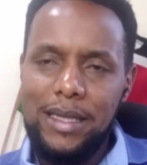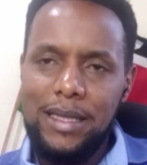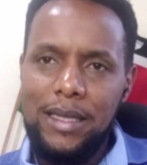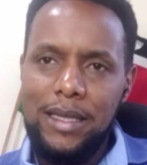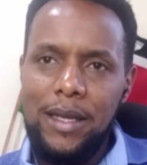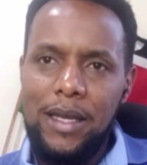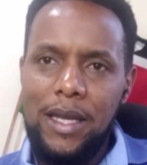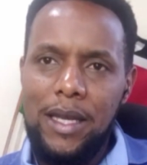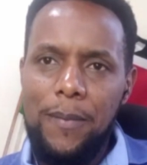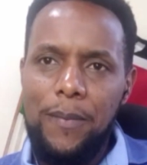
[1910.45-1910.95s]

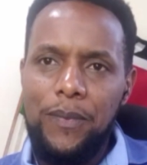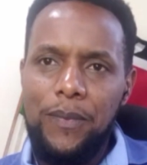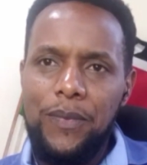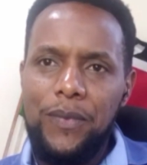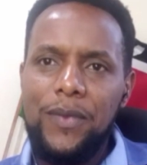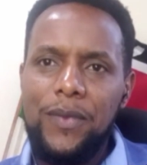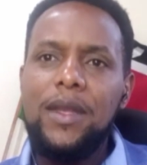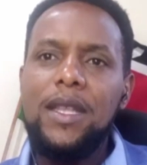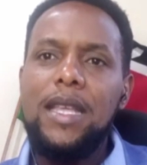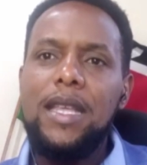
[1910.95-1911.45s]
Very true.
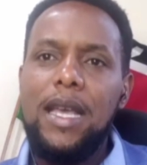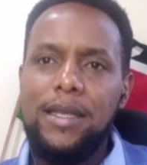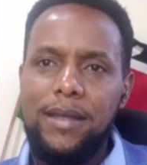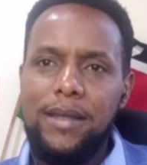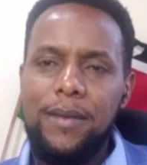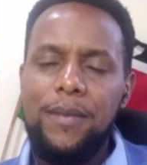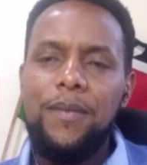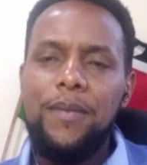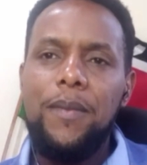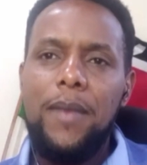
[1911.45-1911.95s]

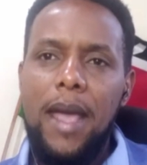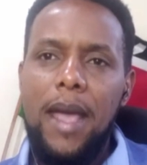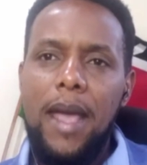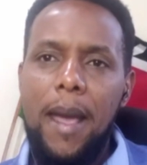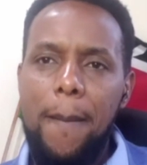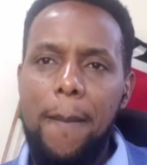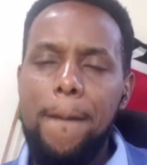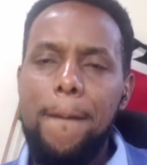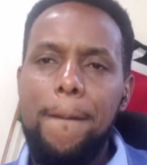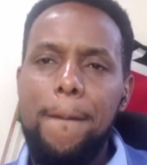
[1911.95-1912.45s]
Very, very
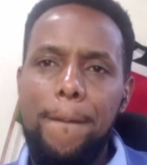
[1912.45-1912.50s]
true.